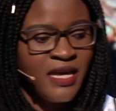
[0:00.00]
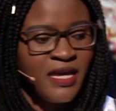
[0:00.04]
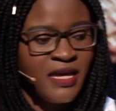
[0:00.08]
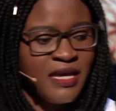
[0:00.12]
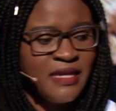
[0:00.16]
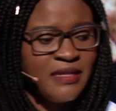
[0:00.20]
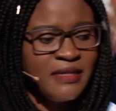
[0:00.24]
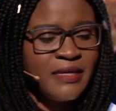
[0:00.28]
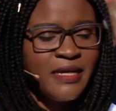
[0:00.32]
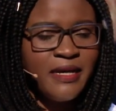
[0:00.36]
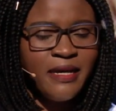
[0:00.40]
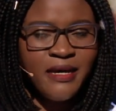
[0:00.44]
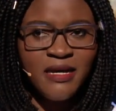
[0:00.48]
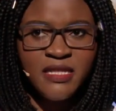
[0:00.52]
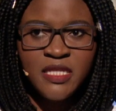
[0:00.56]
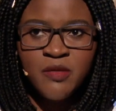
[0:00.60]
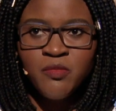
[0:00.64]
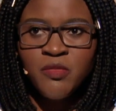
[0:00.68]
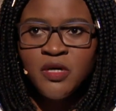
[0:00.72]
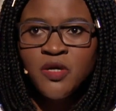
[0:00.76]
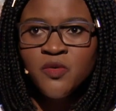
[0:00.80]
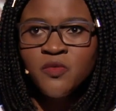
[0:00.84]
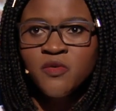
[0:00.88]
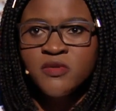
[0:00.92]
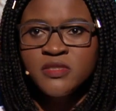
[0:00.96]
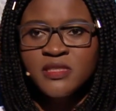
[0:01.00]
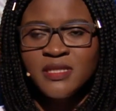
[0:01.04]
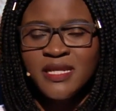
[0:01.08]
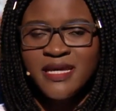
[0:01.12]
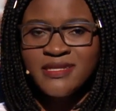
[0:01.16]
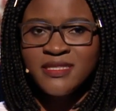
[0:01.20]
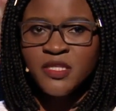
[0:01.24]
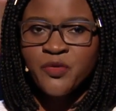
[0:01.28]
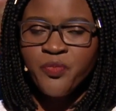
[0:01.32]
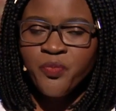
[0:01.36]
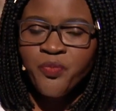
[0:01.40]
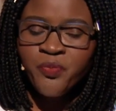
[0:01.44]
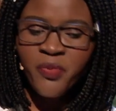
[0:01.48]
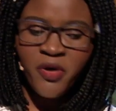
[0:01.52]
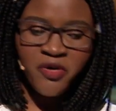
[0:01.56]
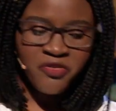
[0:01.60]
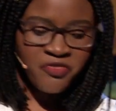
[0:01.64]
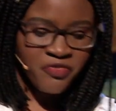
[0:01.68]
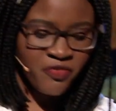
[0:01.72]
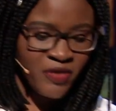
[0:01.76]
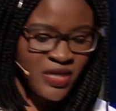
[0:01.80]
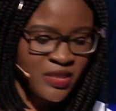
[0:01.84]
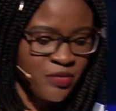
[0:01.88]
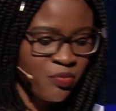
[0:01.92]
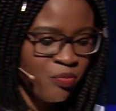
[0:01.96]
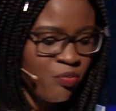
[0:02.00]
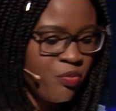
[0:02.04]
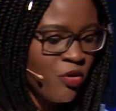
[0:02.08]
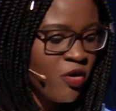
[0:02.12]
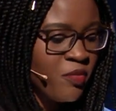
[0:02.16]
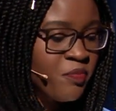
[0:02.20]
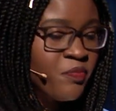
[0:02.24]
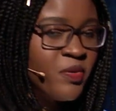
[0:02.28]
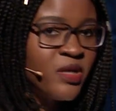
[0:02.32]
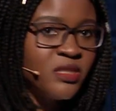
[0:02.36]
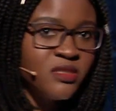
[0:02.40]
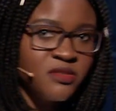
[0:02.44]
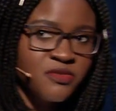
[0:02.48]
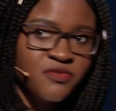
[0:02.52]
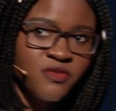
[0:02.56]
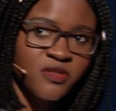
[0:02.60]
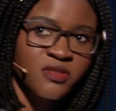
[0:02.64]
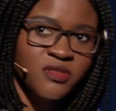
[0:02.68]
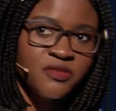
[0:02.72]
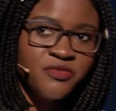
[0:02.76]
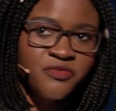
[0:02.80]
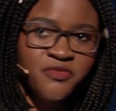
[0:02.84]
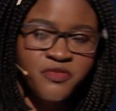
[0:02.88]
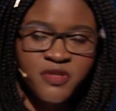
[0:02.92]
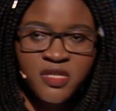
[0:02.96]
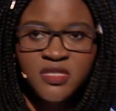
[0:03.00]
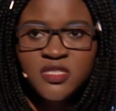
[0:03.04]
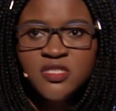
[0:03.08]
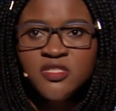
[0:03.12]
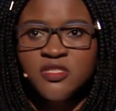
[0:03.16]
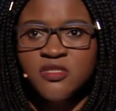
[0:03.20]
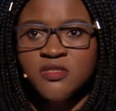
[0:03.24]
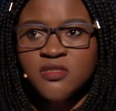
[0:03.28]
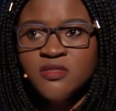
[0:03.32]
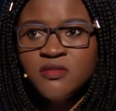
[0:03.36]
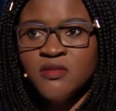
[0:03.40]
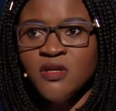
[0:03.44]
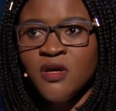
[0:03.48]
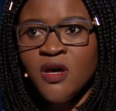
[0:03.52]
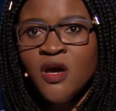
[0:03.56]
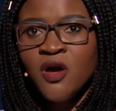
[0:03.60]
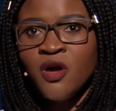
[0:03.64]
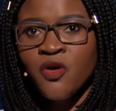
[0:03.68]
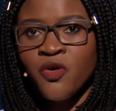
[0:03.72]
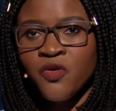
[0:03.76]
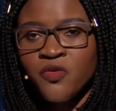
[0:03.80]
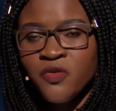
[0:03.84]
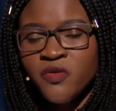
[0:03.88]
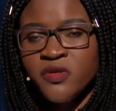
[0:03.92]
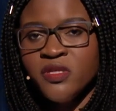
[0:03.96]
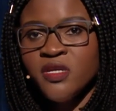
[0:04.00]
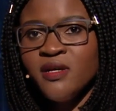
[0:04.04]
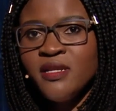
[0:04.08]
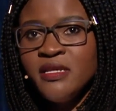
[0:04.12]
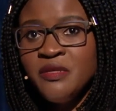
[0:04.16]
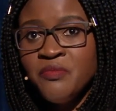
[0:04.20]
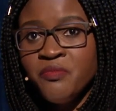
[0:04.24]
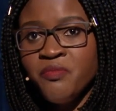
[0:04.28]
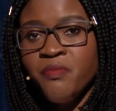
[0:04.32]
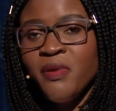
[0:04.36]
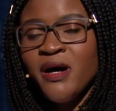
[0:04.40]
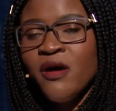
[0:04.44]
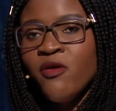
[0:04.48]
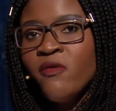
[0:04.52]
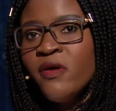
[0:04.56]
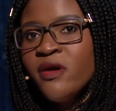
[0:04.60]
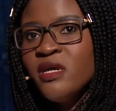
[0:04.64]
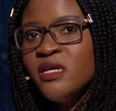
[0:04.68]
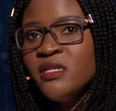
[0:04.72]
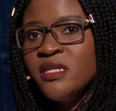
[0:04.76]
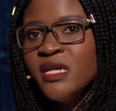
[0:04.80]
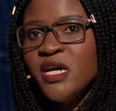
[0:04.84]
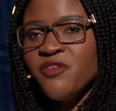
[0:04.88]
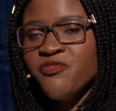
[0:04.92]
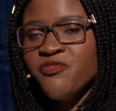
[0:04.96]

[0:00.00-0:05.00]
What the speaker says: And Gnassingbé was like the perfect puppet for the French colonial in power in